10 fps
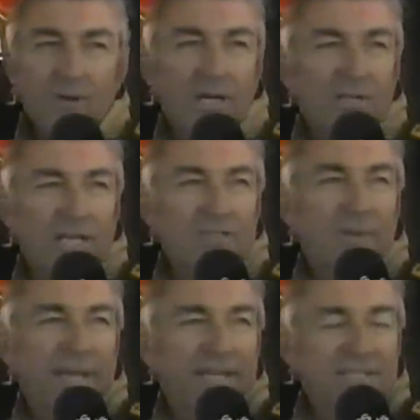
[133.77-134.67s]
Well,
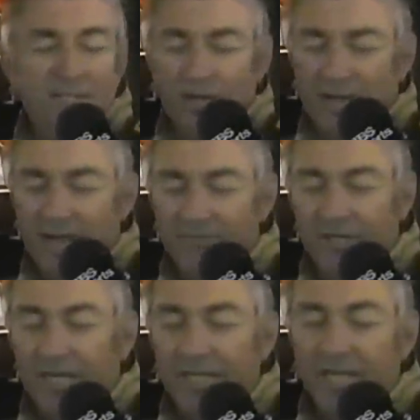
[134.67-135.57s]
Chris, we didn't start
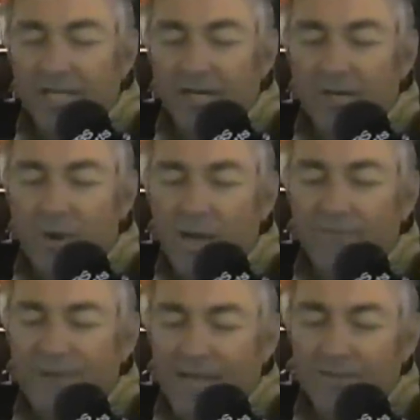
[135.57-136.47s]
out very good. Our
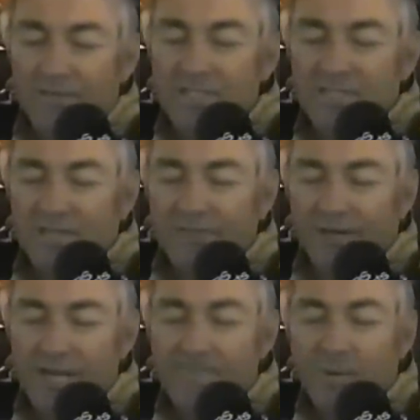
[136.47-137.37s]
qualifying was
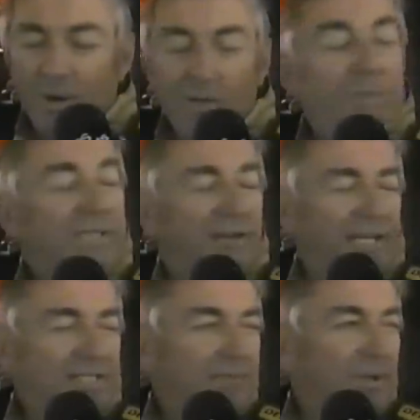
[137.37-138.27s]
uh, very poor, but
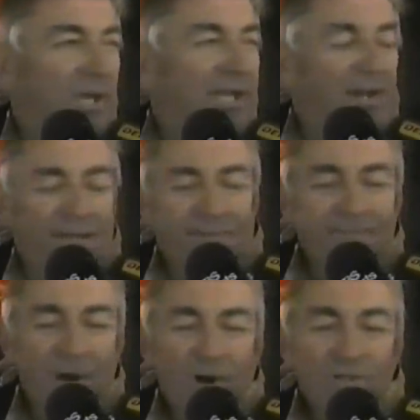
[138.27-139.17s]
there is a Buick
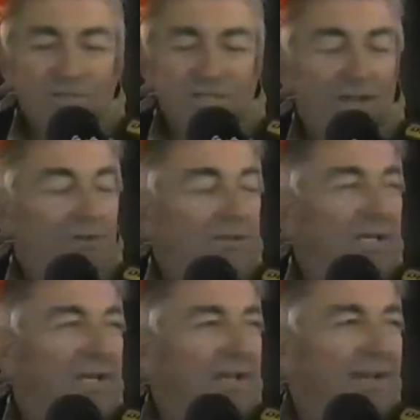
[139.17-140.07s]
on the pole,
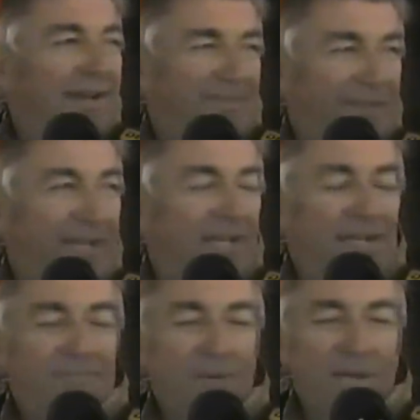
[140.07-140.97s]
so I
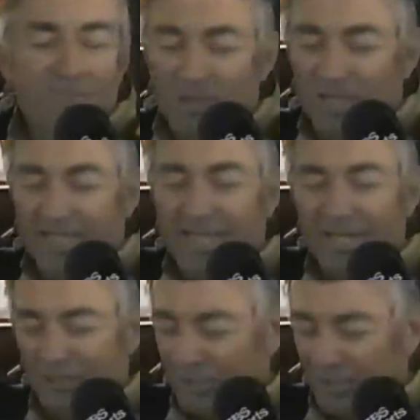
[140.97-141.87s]
think uh, a Buick
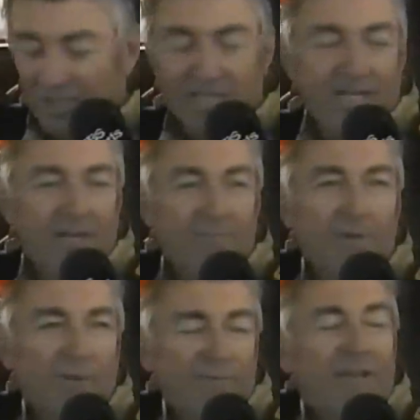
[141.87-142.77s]
can do good
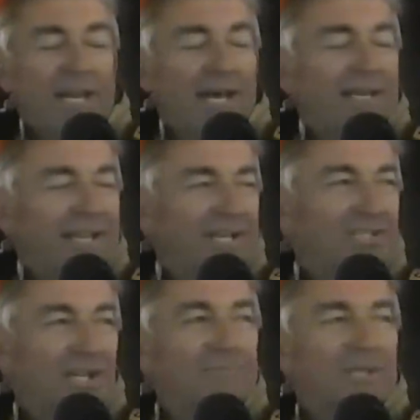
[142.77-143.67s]
here, but we've got a lot of
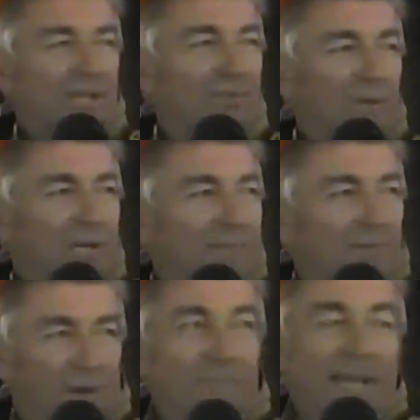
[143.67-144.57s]
catching up to do.
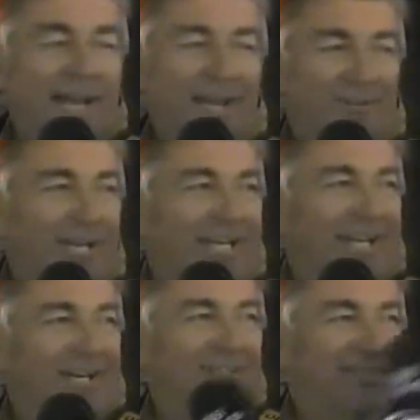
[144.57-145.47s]
We're, we're behind
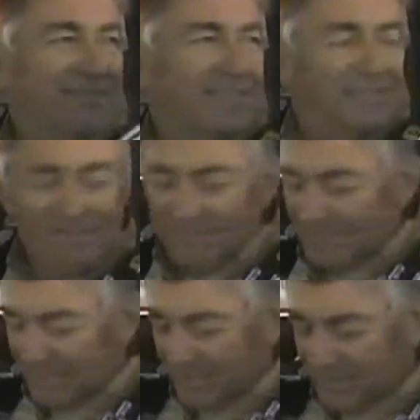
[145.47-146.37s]
right now. You going
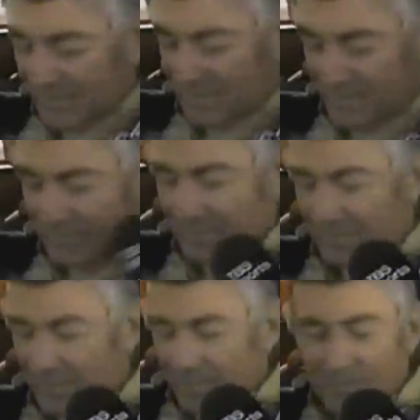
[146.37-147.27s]
for the championship?
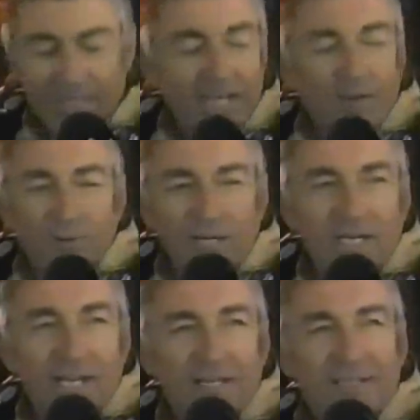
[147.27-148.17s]
Yeah,
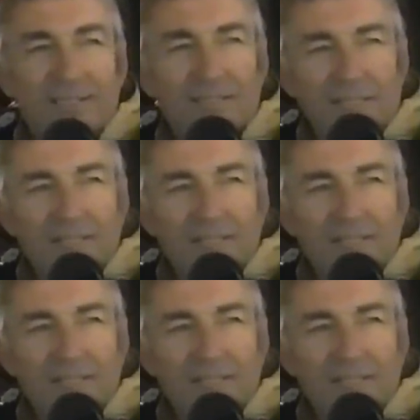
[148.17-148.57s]
we're... Uh,